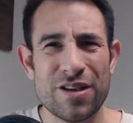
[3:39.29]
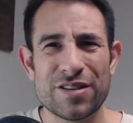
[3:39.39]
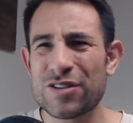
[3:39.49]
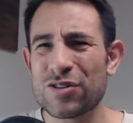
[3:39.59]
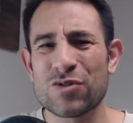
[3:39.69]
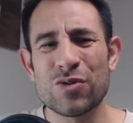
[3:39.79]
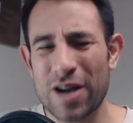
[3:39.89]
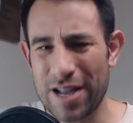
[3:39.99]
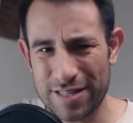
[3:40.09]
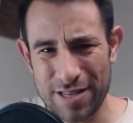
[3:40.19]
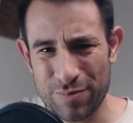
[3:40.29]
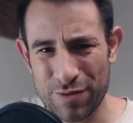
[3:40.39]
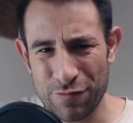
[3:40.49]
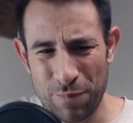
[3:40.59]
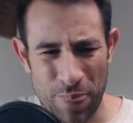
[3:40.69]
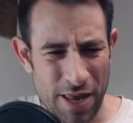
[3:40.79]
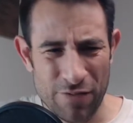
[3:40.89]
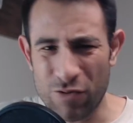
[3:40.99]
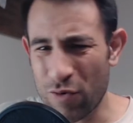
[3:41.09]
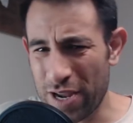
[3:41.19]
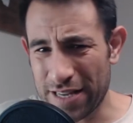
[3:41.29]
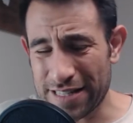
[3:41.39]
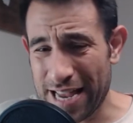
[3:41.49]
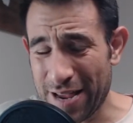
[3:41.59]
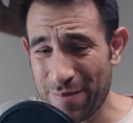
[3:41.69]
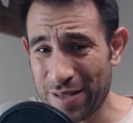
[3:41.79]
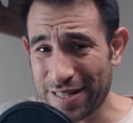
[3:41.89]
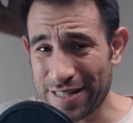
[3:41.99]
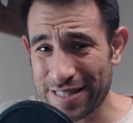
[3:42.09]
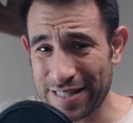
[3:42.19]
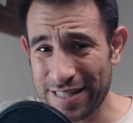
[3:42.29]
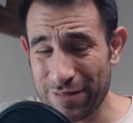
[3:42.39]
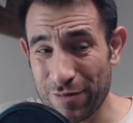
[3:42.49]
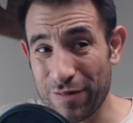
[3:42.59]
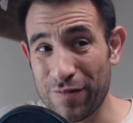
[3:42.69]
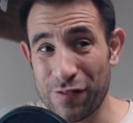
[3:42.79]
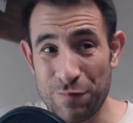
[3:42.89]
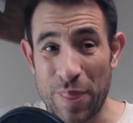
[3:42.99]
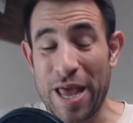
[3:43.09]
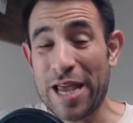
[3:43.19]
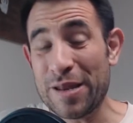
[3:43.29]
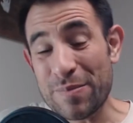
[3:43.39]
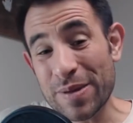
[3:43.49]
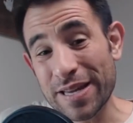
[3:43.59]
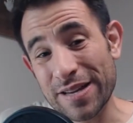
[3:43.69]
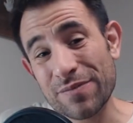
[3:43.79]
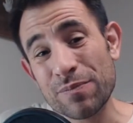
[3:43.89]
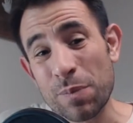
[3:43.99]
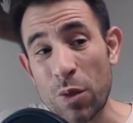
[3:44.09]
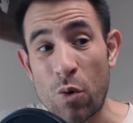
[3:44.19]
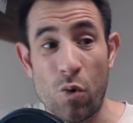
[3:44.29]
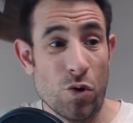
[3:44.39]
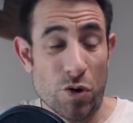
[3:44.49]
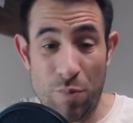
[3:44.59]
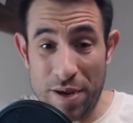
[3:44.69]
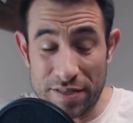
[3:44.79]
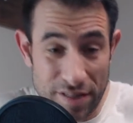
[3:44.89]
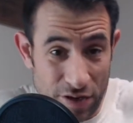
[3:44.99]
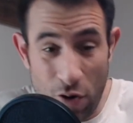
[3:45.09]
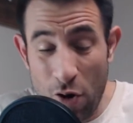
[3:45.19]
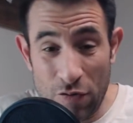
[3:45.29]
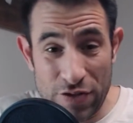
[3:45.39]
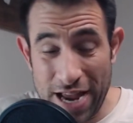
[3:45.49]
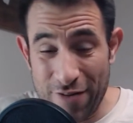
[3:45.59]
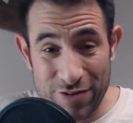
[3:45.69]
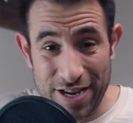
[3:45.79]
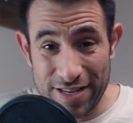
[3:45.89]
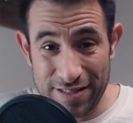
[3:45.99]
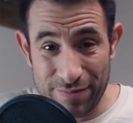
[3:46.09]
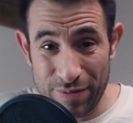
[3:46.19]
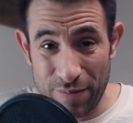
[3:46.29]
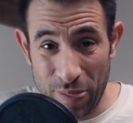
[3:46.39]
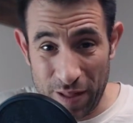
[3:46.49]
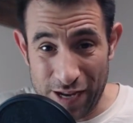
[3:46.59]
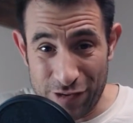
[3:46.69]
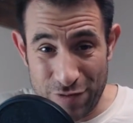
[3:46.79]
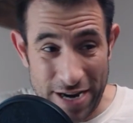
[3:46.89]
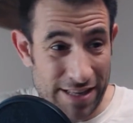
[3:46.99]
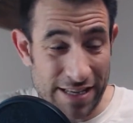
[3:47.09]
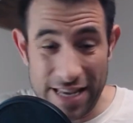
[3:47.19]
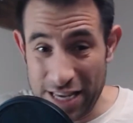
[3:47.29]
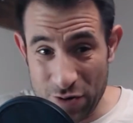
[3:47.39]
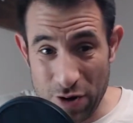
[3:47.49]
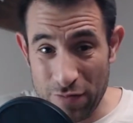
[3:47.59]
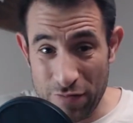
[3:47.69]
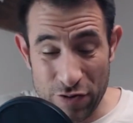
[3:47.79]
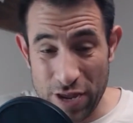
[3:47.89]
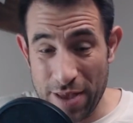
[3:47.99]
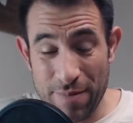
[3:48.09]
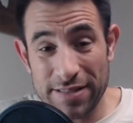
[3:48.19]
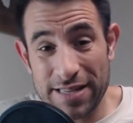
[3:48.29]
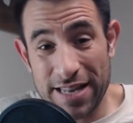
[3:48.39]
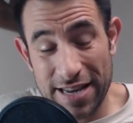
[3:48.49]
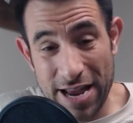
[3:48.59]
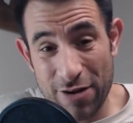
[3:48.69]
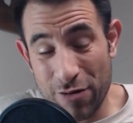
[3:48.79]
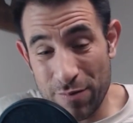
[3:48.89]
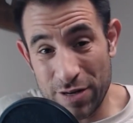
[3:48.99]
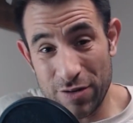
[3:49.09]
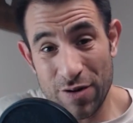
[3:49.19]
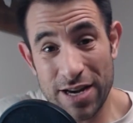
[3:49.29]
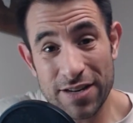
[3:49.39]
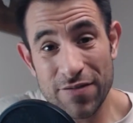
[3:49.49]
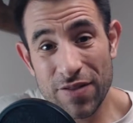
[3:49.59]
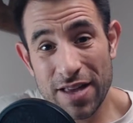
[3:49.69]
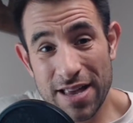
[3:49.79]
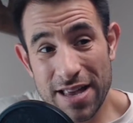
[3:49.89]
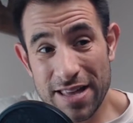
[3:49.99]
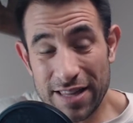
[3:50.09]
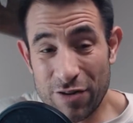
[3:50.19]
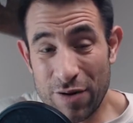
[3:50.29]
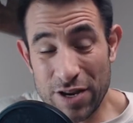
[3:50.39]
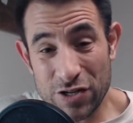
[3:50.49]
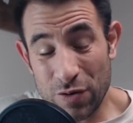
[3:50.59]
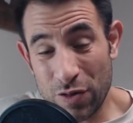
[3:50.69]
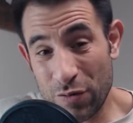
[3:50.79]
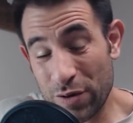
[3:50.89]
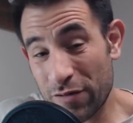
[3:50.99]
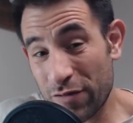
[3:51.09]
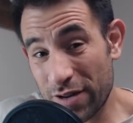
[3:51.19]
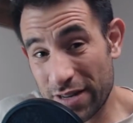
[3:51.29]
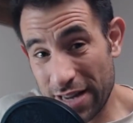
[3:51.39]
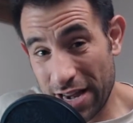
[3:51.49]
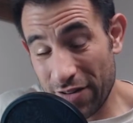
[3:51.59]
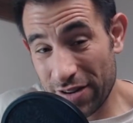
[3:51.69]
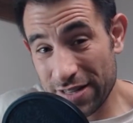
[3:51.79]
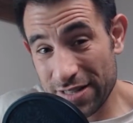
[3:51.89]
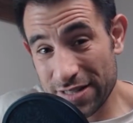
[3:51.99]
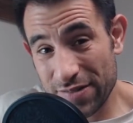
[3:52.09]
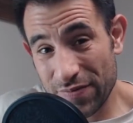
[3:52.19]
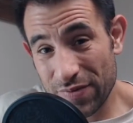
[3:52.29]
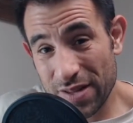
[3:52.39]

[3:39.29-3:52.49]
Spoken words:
Such a cool concept. They have grades A, B, and C. Well, A and B, or you're basically off the advertising contract. They kick you off if you can't maintain an A or a B grade. They grade you on 3 different areas.